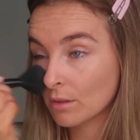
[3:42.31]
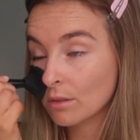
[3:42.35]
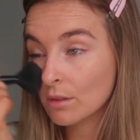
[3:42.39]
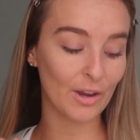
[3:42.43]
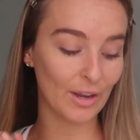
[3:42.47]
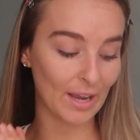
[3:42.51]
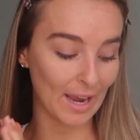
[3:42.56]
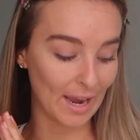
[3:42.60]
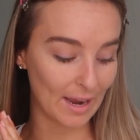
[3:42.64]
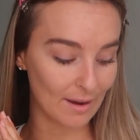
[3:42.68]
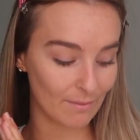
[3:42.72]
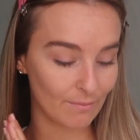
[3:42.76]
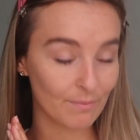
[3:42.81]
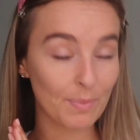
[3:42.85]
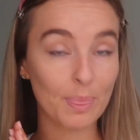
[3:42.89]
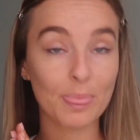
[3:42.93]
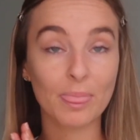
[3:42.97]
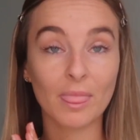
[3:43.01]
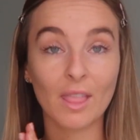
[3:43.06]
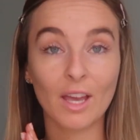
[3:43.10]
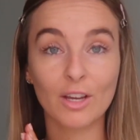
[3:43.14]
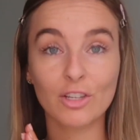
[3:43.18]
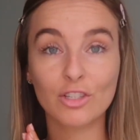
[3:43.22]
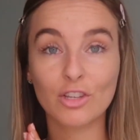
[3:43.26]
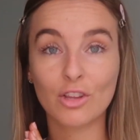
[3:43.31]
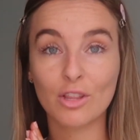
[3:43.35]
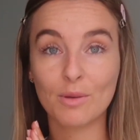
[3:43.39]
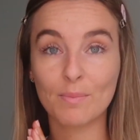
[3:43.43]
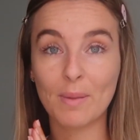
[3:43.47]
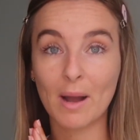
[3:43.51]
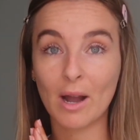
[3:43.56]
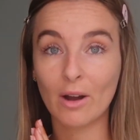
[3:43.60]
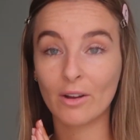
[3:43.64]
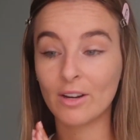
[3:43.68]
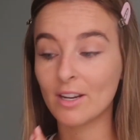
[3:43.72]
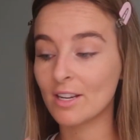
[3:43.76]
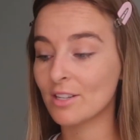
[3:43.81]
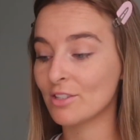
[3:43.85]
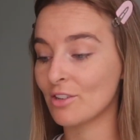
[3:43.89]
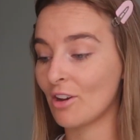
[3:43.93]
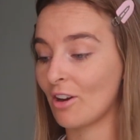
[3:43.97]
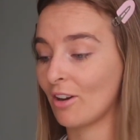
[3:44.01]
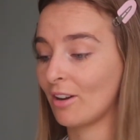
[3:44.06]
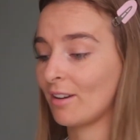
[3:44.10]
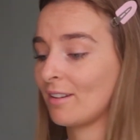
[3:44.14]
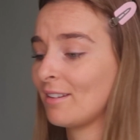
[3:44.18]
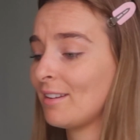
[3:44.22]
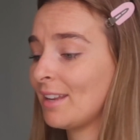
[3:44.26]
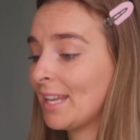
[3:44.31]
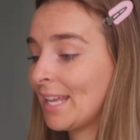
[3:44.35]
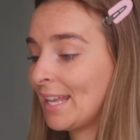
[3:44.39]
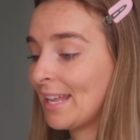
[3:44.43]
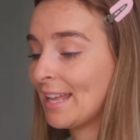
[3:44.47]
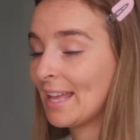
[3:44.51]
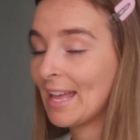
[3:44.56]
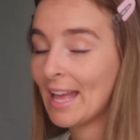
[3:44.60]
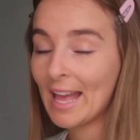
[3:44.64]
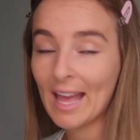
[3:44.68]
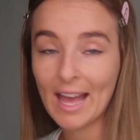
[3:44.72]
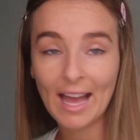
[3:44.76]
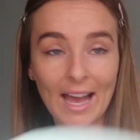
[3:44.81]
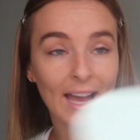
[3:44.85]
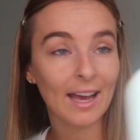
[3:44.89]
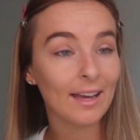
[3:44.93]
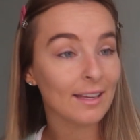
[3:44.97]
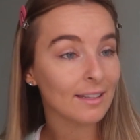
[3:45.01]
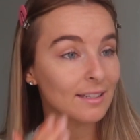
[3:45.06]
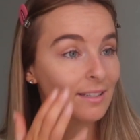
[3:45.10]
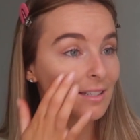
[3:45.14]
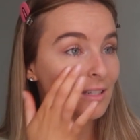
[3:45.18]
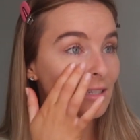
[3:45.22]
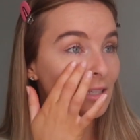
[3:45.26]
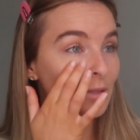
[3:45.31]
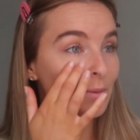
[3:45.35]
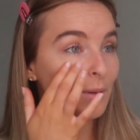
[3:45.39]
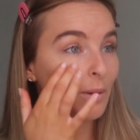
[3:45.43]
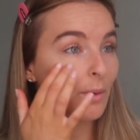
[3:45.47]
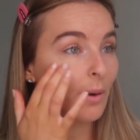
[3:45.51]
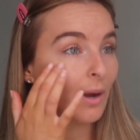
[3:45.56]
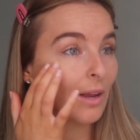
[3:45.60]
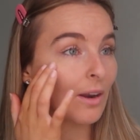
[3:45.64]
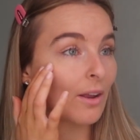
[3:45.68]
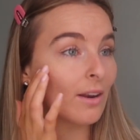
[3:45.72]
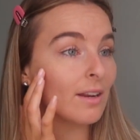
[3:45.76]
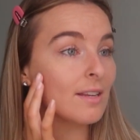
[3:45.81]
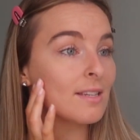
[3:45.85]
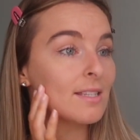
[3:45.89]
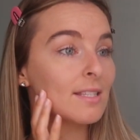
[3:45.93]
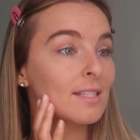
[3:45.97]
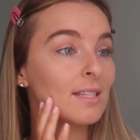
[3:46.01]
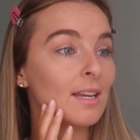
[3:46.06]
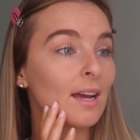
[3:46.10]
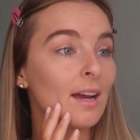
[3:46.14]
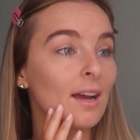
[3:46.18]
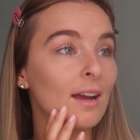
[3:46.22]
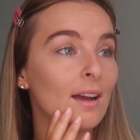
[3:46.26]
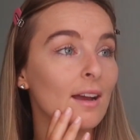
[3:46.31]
Okay, so the powder is on, and to be quite honest,